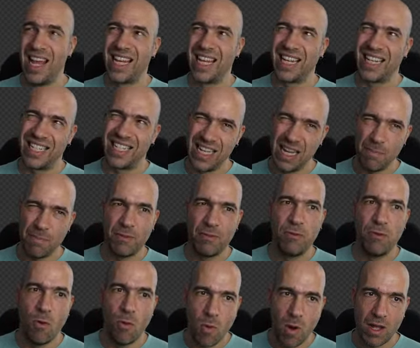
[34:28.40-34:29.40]

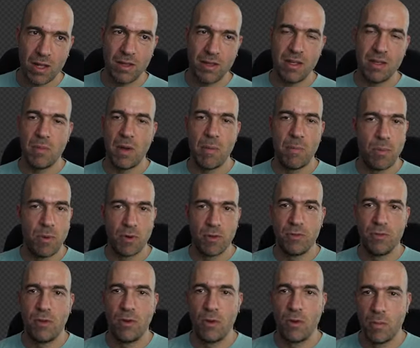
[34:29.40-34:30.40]
Except for one in my
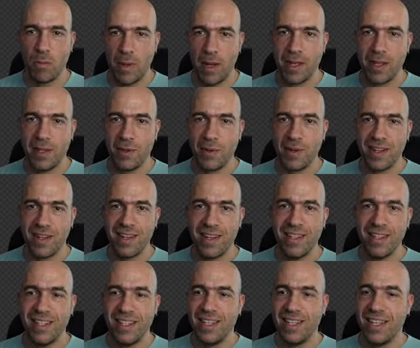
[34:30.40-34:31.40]
portfolio, by the way.
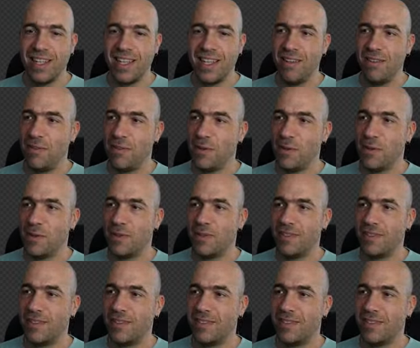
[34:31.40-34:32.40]
Yeah. If you
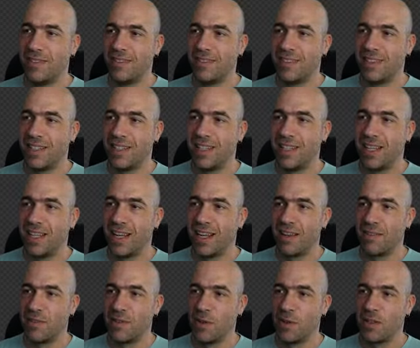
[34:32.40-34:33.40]

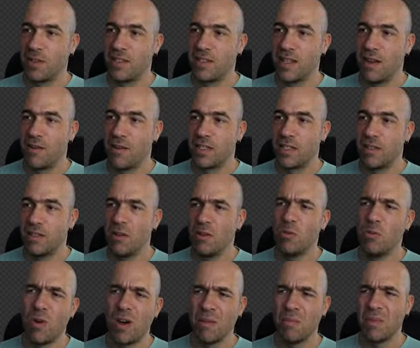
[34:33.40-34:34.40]
have noticed, there is
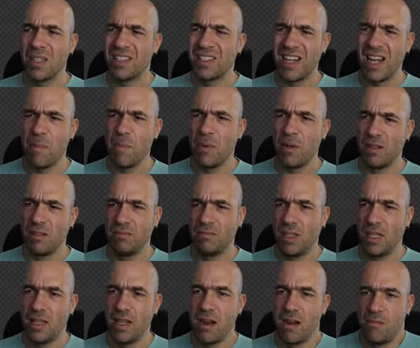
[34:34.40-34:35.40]
not one, but
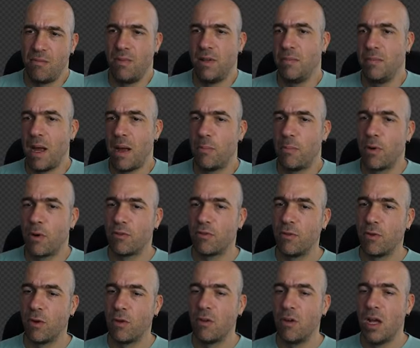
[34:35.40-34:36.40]
couple there in my
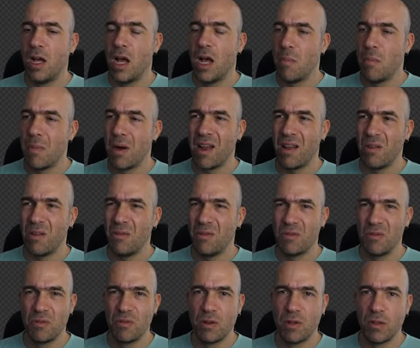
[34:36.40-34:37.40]
portfolio, but I
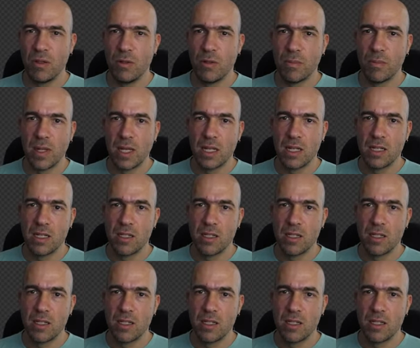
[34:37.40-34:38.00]
don't usually do them.